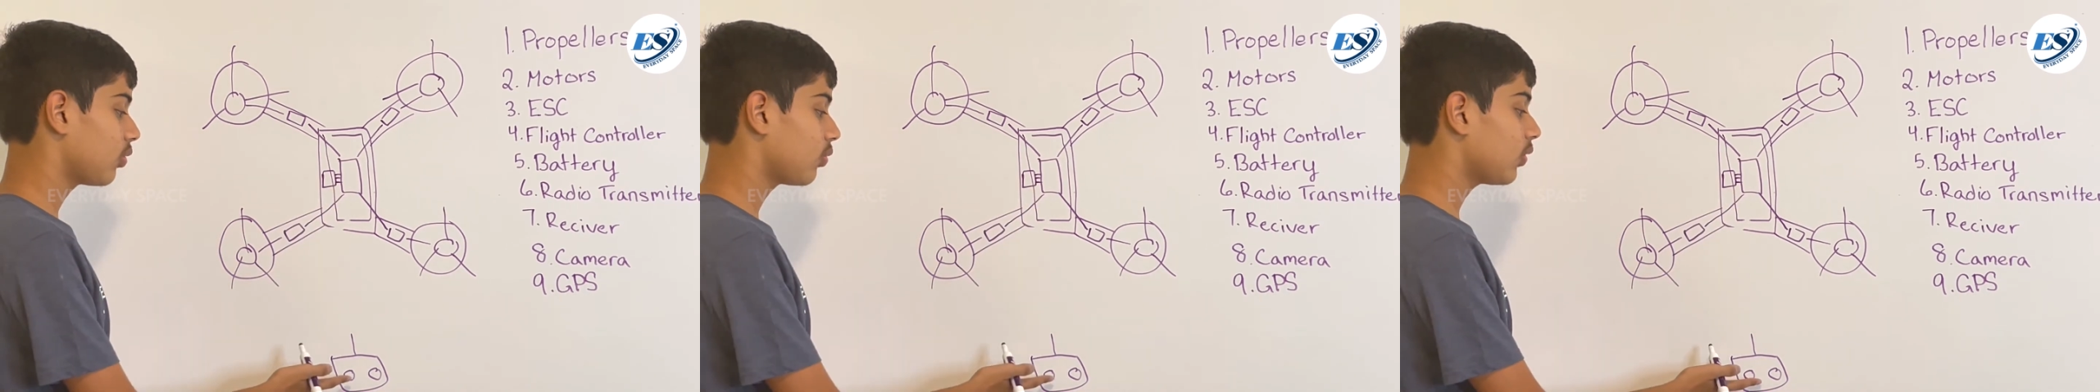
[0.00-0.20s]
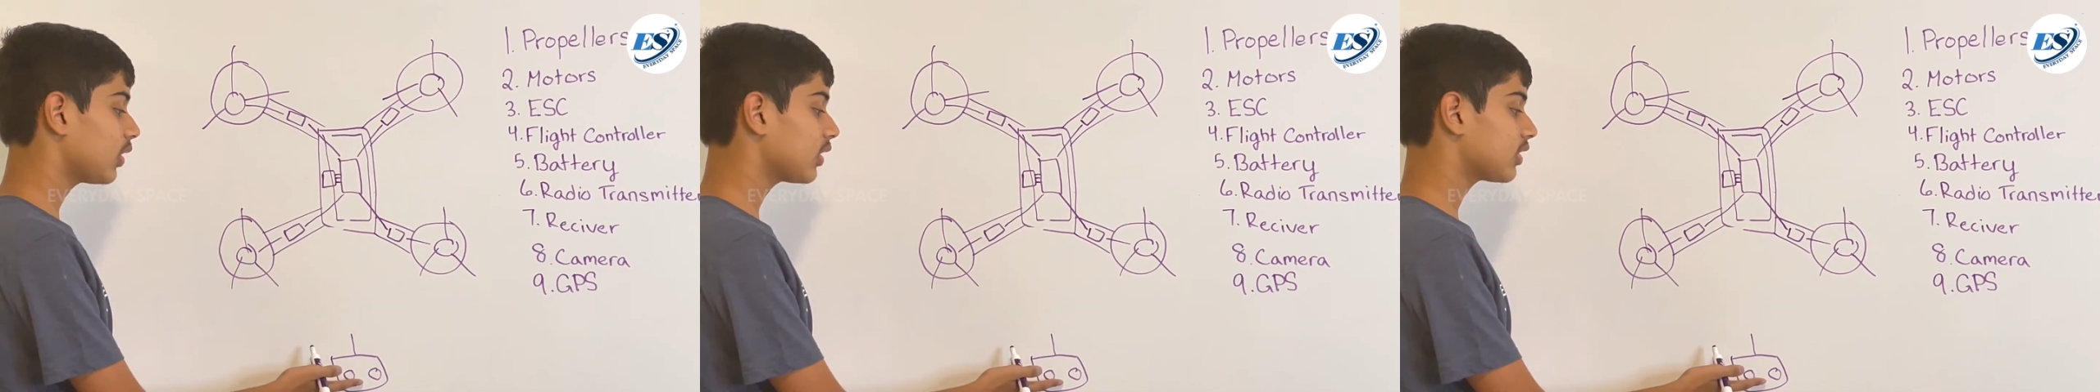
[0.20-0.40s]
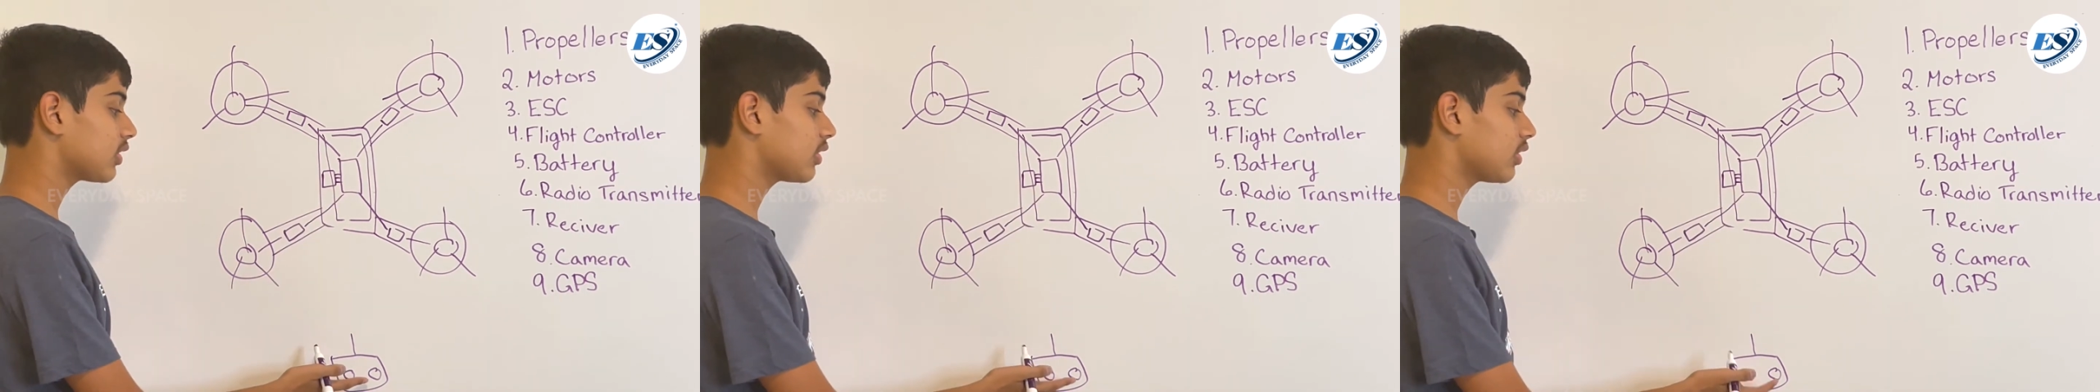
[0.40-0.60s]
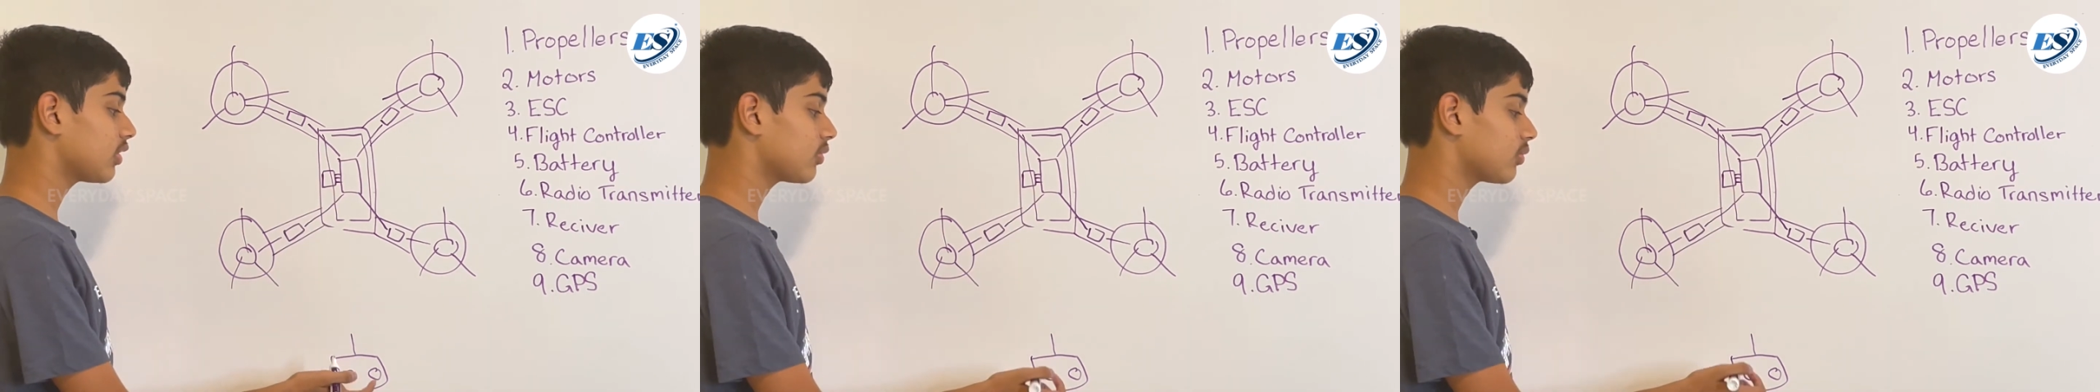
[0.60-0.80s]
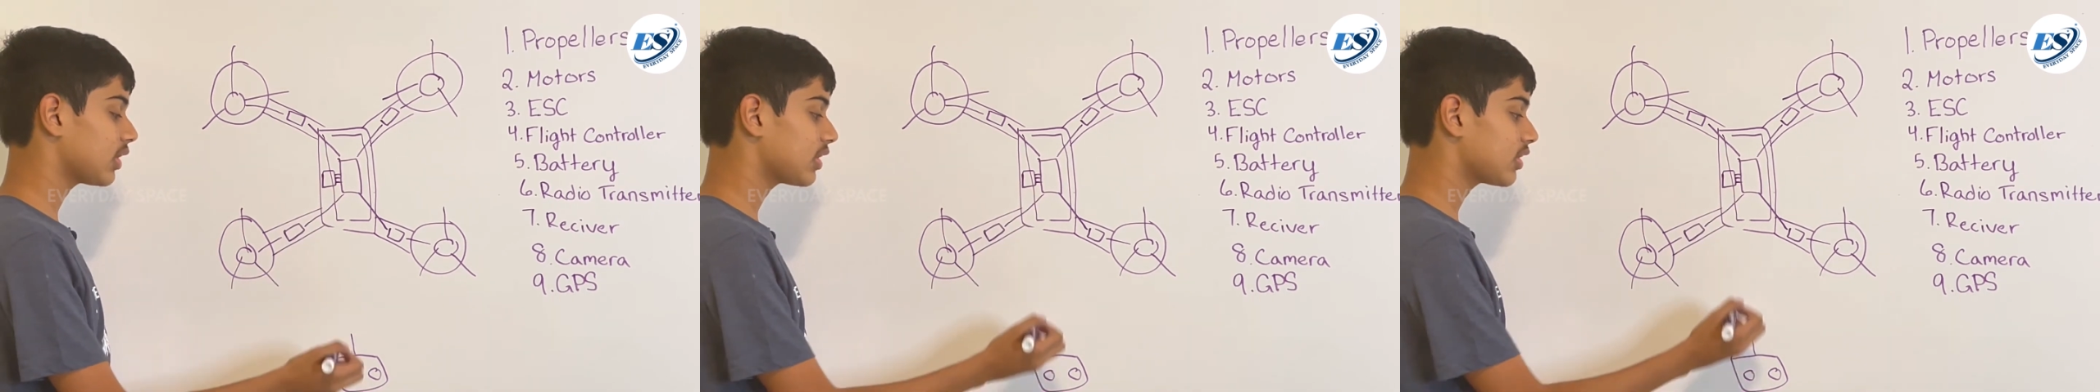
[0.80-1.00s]
what
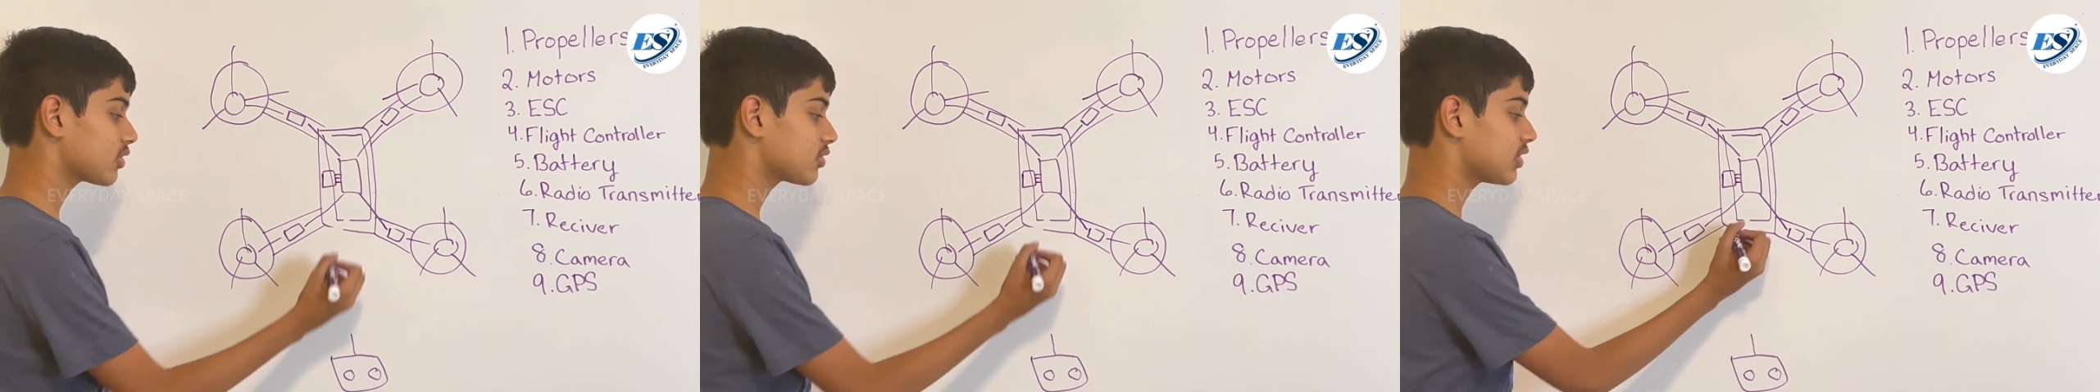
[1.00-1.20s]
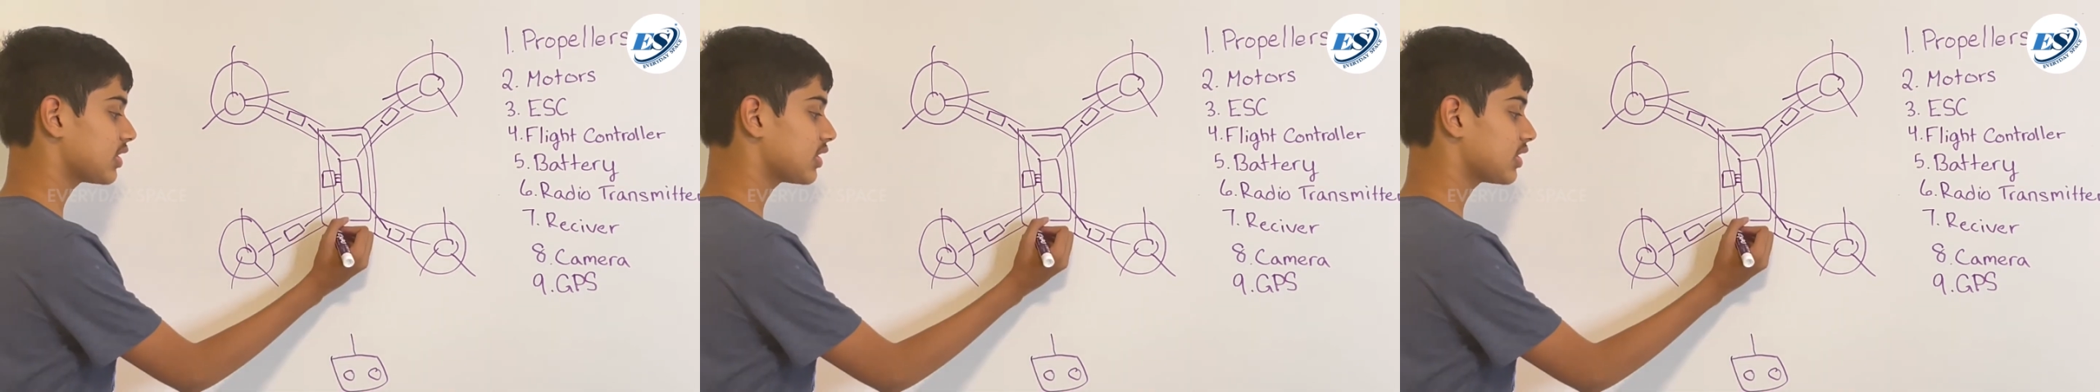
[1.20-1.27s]
the radio